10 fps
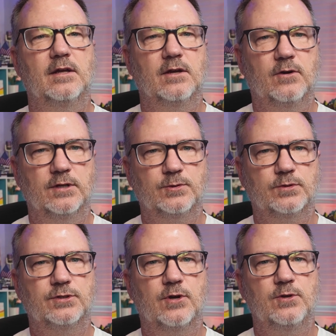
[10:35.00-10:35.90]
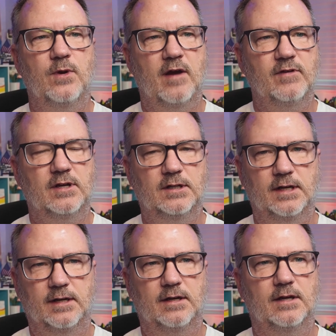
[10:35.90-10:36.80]
Chris will show you every
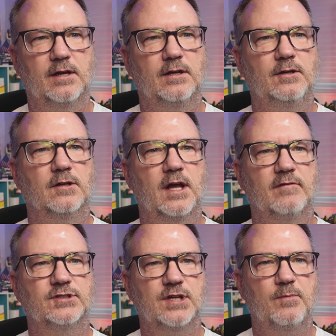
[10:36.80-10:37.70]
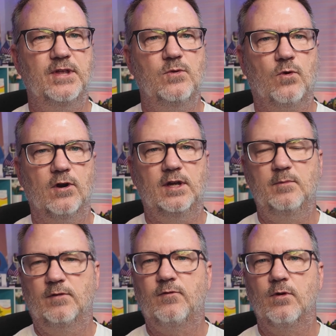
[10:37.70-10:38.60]
click. You'll have something working
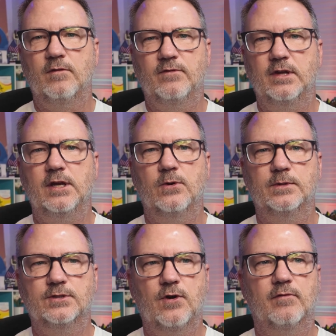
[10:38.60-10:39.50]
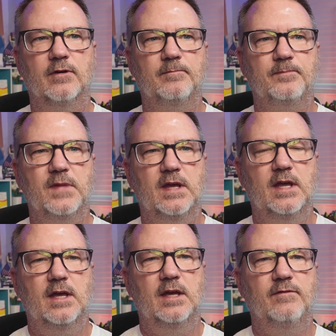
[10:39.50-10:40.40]
before the video is over.
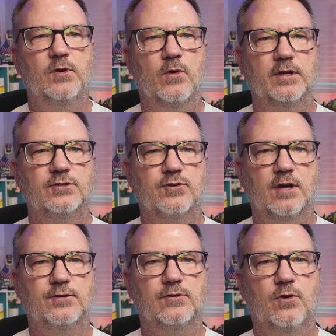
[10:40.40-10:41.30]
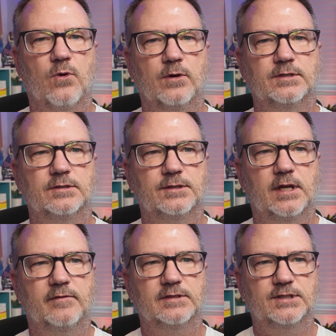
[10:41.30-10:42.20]
If you want a structured course
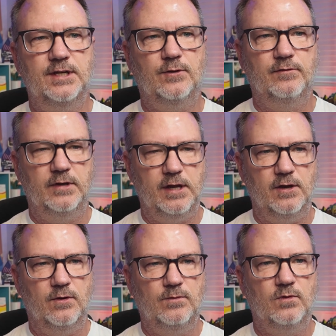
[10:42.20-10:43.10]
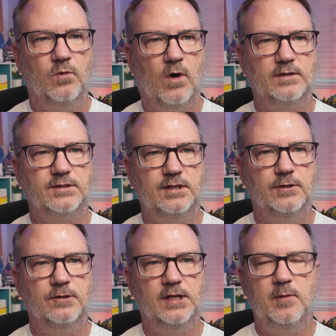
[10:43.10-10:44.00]
instead of a single video, watch
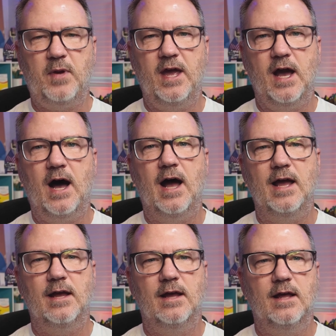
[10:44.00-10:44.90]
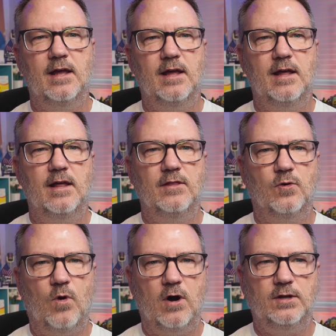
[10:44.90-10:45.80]
Skill Leap AI.
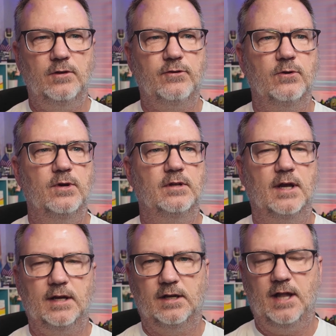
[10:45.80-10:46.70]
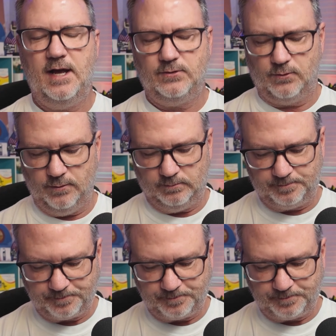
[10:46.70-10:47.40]
They'll walk you through it like a classroom.